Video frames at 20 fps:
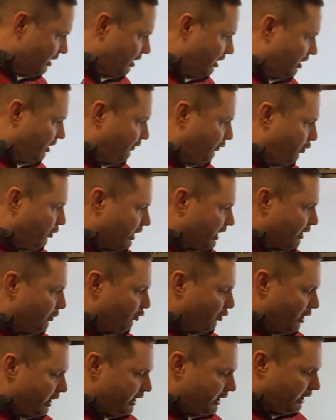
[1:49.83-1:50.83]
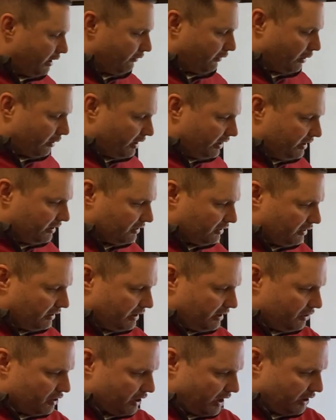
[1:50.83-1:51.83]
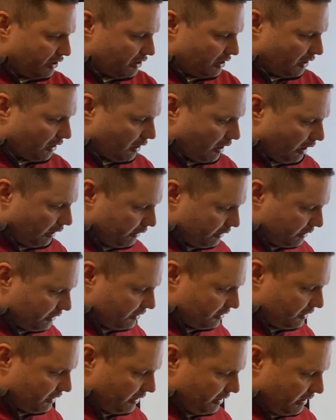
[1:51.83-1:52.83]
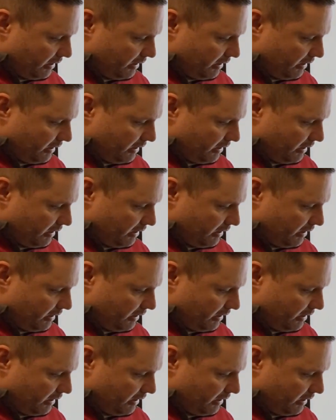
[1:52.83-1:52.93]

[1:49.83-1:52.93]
of what I'm writing very easily, change the colors.